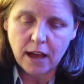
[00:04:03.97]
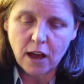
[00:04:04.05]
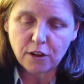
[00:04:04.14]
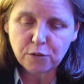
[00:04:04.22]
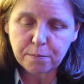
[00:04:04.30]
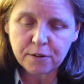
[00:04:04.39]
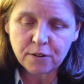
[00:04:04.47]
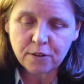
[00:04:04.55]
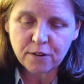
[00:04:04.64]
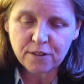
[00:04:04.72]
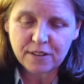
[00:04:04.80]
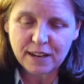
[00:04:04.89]

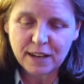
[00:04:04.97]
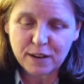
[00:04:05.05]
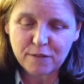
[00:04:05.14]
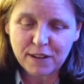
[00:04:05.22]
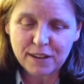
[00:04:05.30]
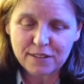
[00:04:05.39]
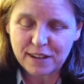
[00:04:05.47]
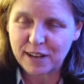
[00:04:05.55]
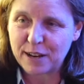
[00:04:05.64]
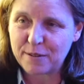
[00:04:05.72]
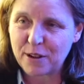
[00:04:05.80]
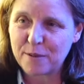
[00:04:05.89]
entrepreneurs and innovation
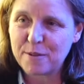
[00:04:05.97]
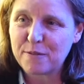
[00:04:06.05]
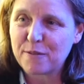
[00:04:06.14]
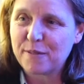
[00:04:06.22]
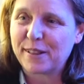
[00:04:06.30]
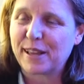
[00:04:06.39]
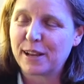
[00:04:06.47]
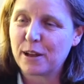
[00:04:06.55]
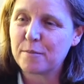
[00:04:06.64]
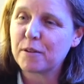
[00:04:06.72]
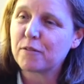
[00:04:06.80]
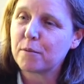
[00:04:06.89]
and coming from like
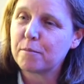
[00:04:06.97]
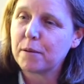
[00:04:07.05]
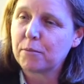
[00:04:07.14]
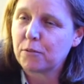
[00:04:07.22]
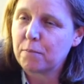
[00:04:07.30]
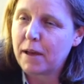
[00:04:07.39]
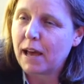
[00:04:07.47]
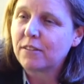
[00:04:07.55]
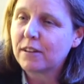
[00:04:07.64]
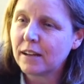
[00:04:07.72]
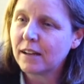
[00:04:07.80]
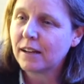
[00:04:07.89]
coming from people's
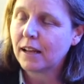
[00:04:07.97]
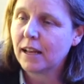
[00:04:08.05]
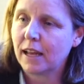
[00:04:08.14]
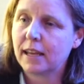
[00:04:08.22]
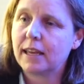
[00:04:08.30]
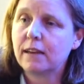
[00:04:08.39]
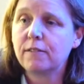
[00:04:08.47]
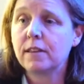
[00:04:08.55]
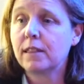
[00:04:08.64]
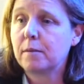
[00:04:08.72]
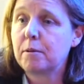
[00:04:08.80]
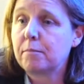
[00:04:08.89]
passion and
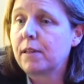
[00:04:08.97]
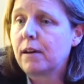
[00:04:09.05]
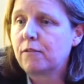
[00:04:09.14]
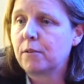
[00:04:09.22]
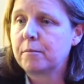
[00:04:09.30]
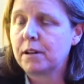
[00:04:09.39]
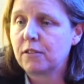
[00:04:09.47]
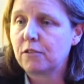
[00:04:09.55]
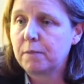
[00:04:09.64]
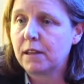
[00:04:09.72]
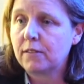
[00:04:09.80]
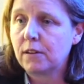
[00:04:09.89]
giving them a platform and a
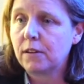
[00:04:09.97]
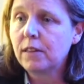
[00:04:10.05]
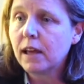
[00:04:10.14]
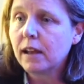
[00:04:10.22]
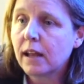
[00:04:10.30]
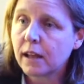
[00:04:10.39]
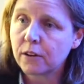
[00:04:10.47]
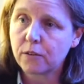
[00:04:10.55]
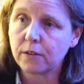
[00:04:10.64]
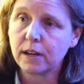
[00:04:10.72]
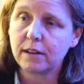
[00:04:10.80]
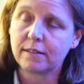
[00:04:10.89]
space to do that and
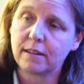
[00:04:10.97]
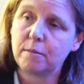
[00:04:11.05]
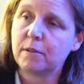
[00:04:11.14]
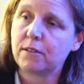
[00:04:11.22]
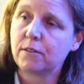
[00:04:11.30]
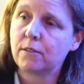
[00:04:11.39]
great teammates